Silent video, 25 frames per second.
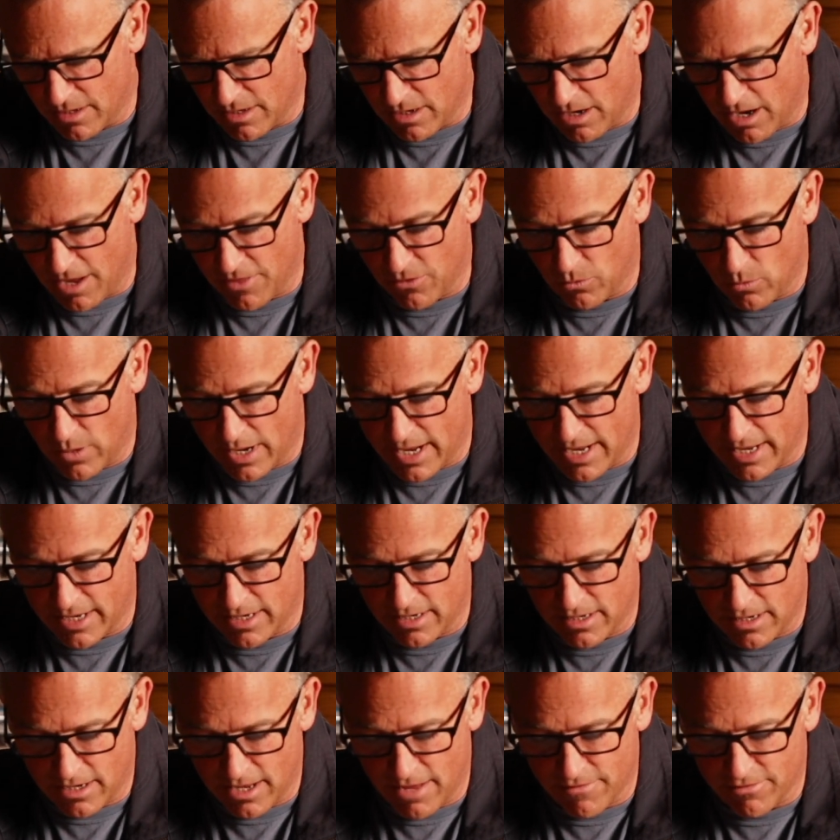Either way,
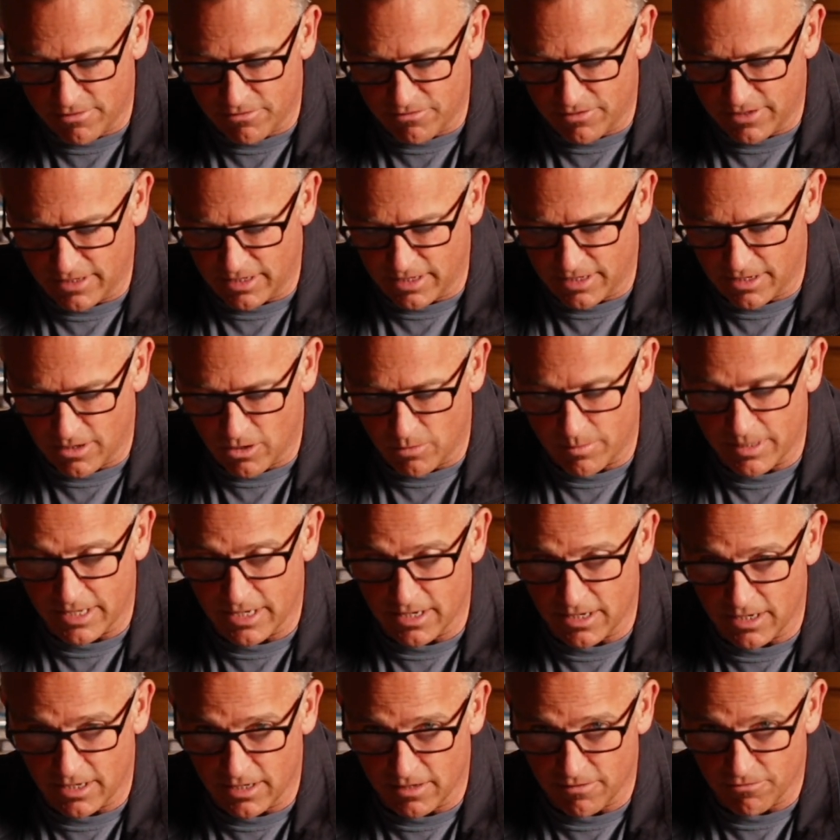I have a feeling I'll be
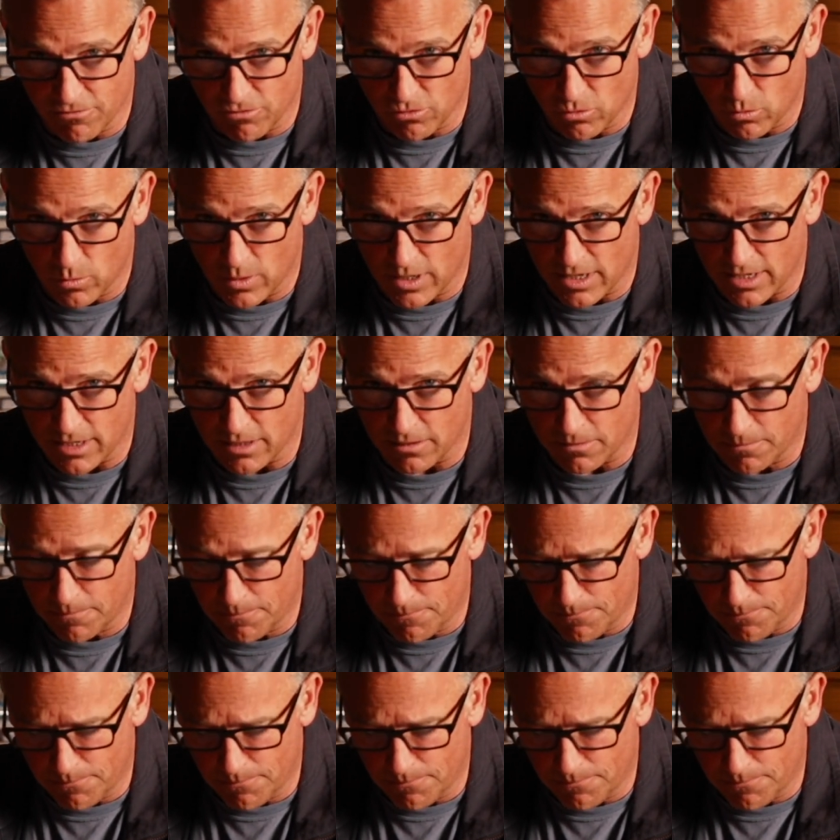in here for a while.